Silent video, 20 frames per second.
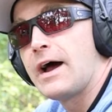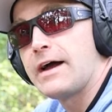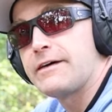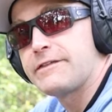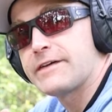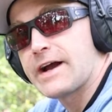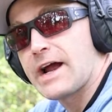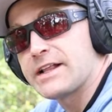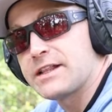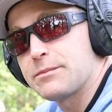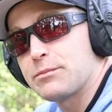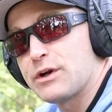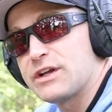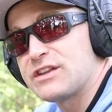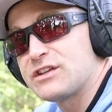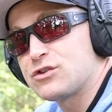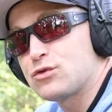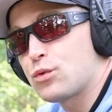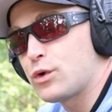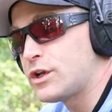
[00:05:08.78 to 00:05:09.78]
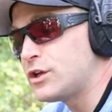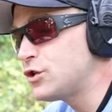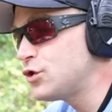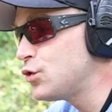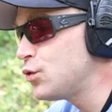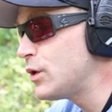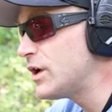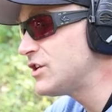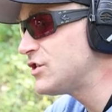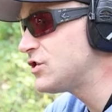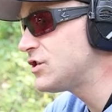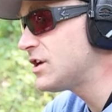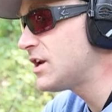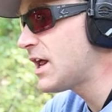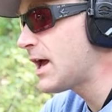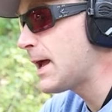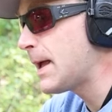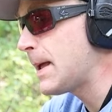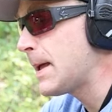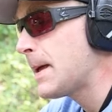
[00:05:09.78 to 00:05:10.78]
I forgot to bring the 22 inch
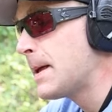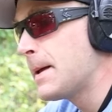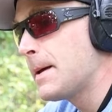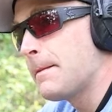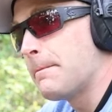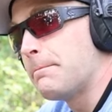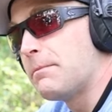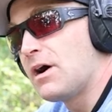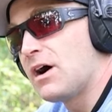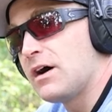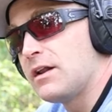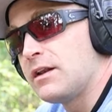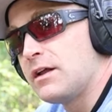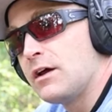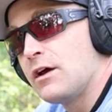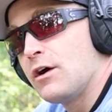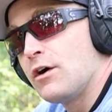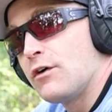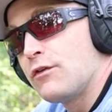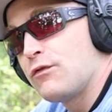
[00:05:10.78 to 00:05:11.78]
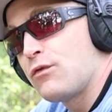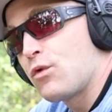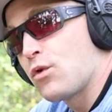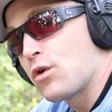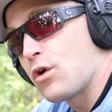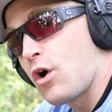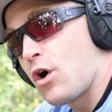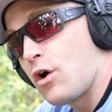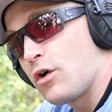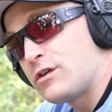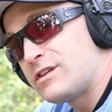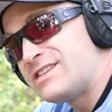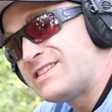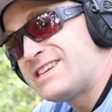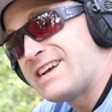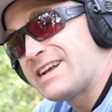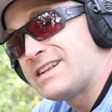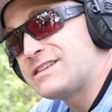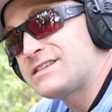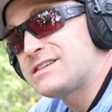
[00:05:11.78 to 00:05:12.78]
today, but for all
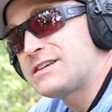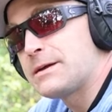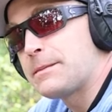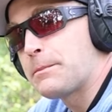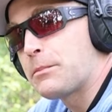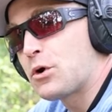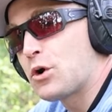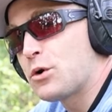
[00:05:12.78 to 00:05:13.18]
intents and